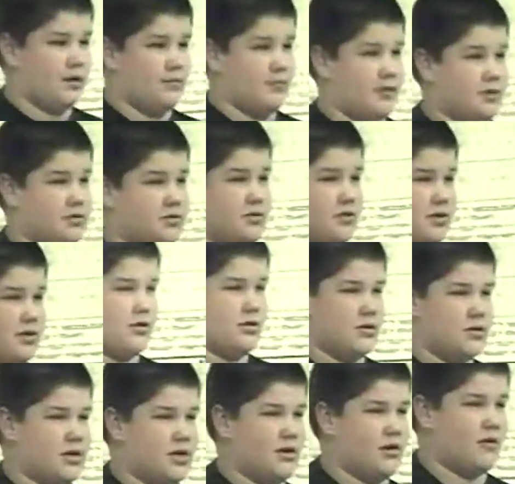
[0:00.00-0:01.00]
let them hit you on the other
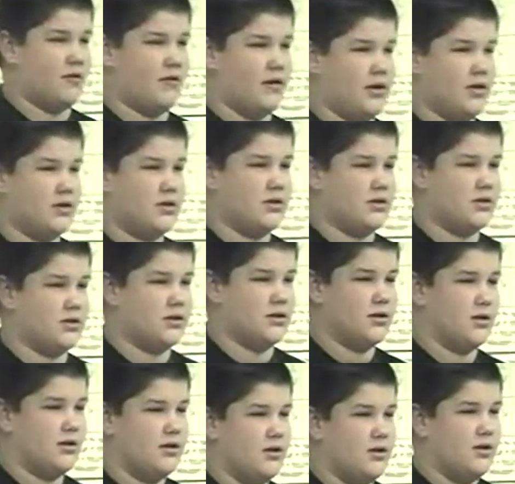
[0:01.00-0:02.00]
side of the face.
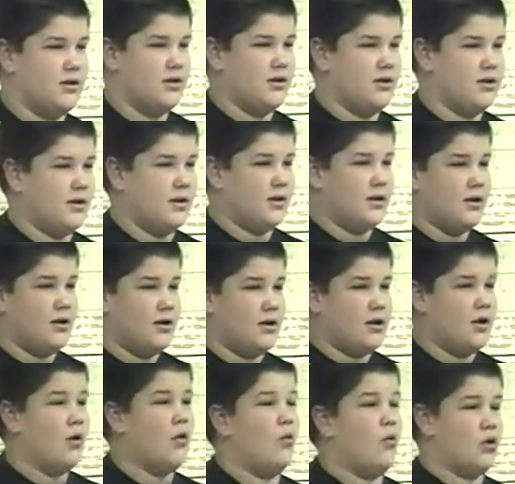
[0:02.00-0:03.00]
Yeah, yeah. yeah.
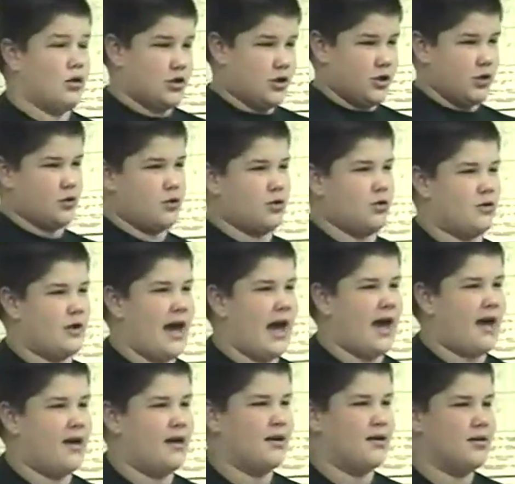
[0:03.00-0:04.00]
yeah. Would you do
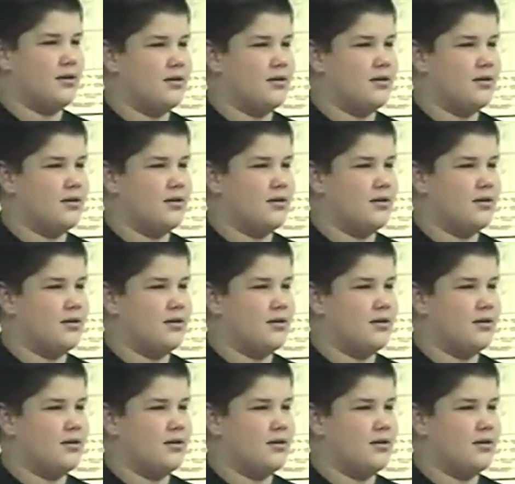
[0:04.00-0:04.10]
that?